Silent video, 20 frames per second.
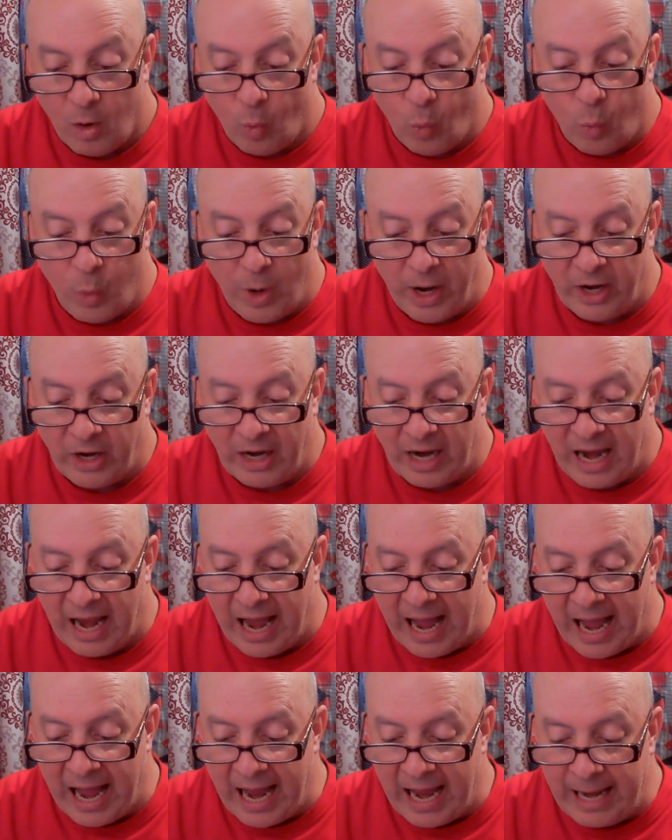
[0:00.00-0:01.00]
Wear
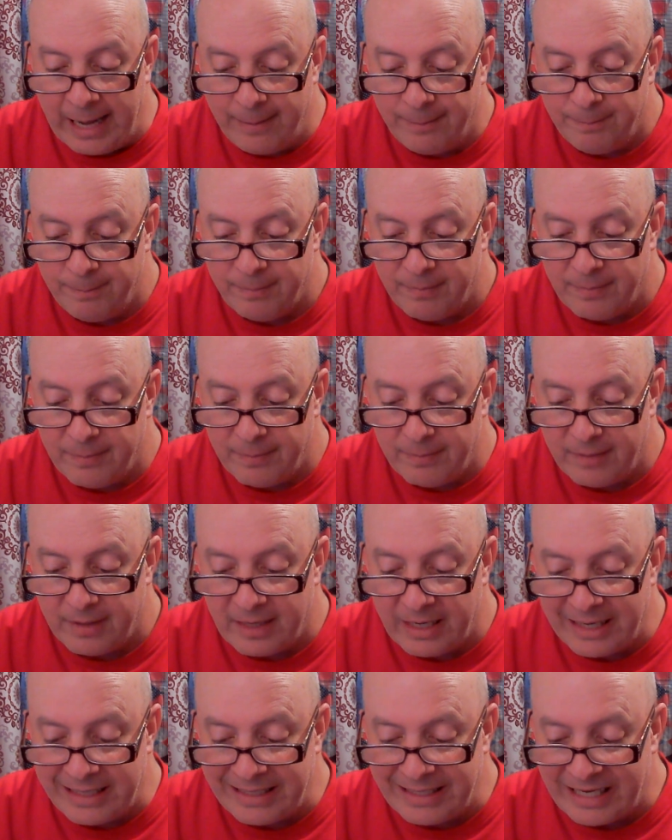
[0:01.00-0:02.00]
eye
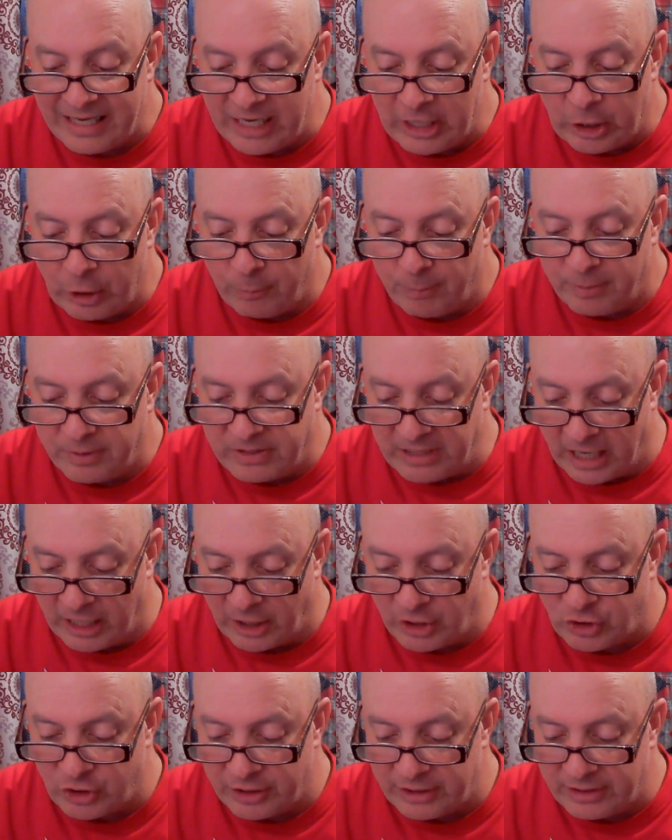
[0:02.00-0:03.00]
and ear
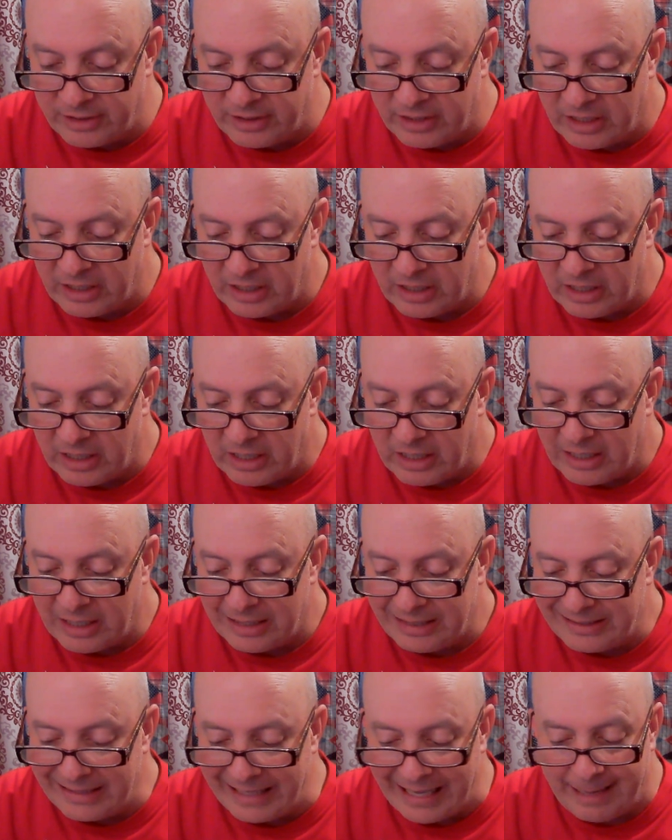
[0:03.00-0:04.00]
protection,
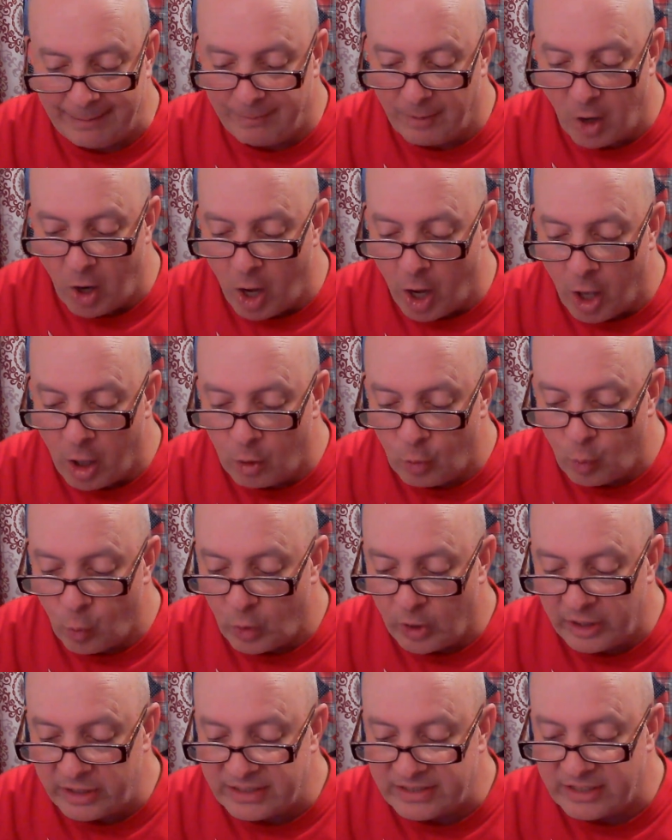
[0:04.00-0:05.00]
clamp all
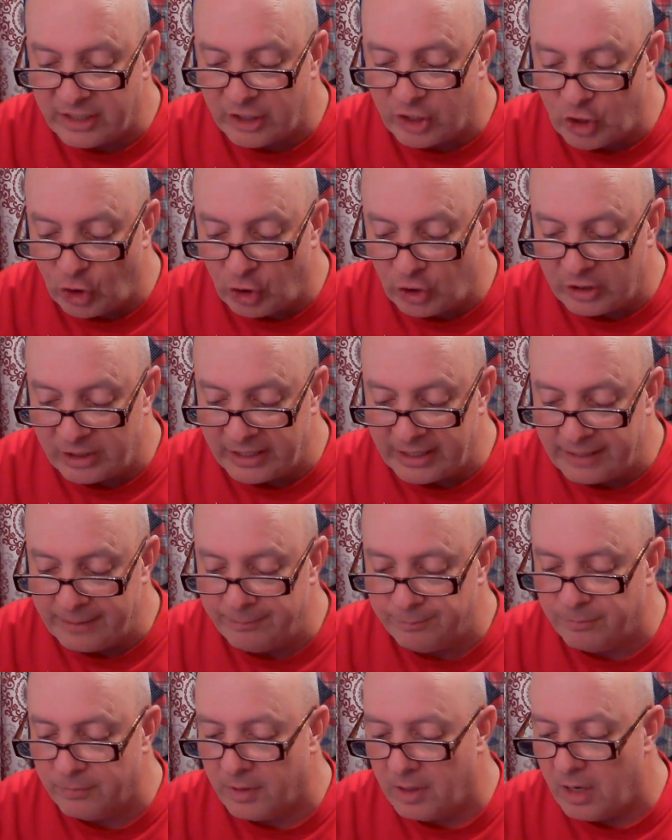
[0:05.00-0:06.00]
work securely,
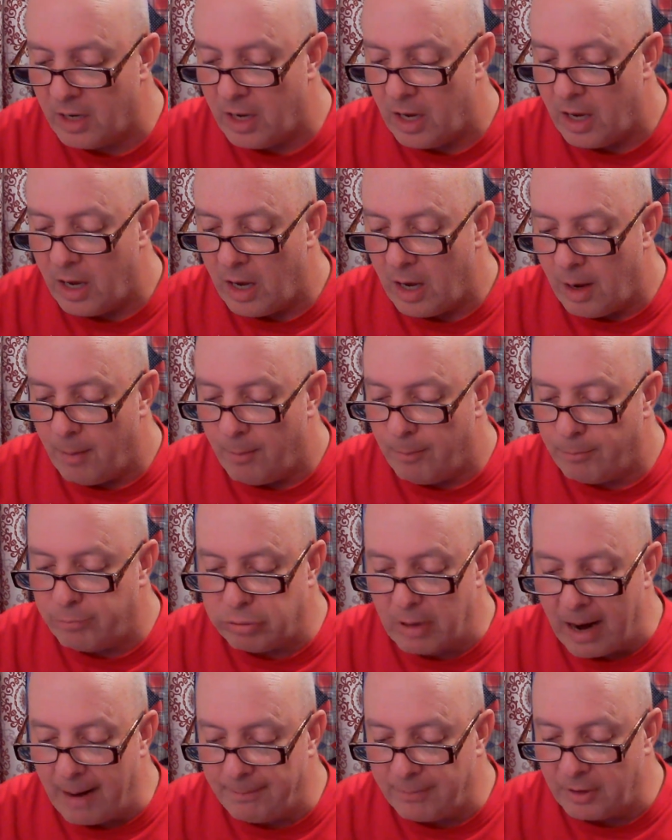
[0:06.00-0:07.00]

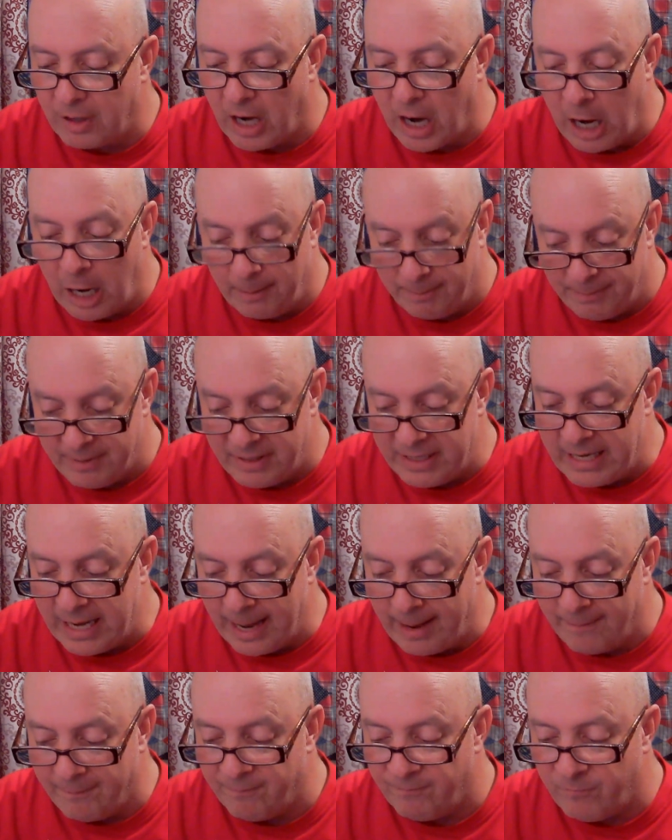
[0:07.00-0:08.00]
proper
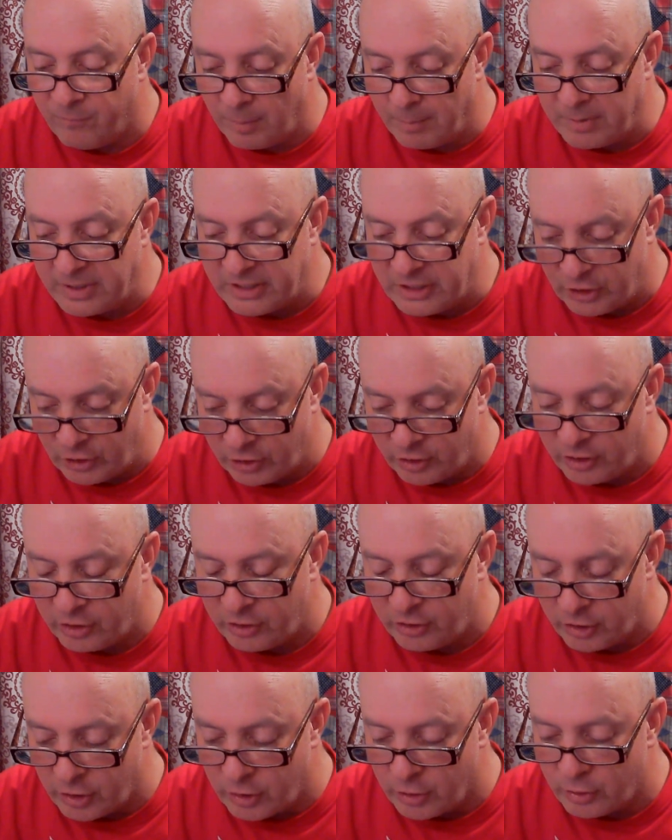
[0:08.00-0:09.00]
RPM for
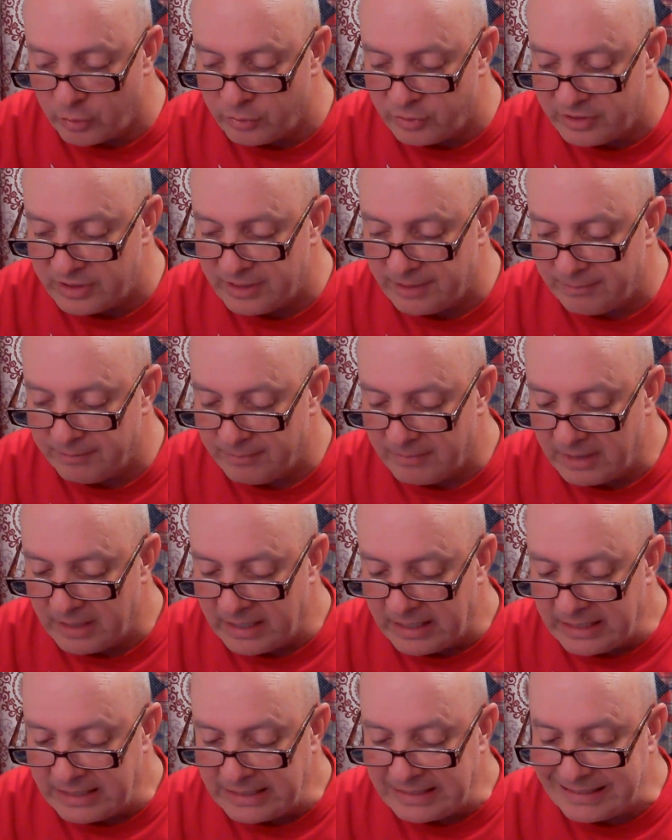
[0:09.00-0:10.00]
material used,
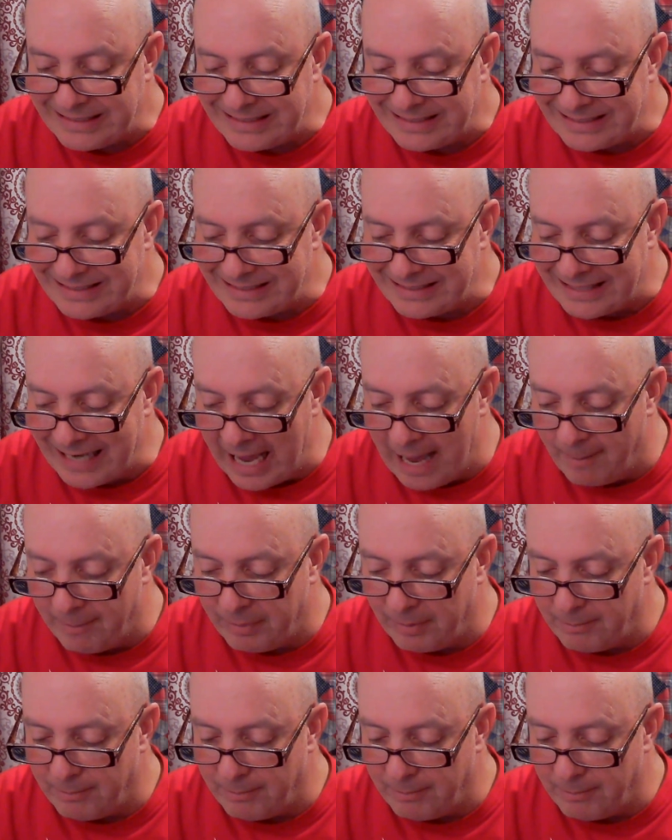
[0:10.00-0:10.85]
stop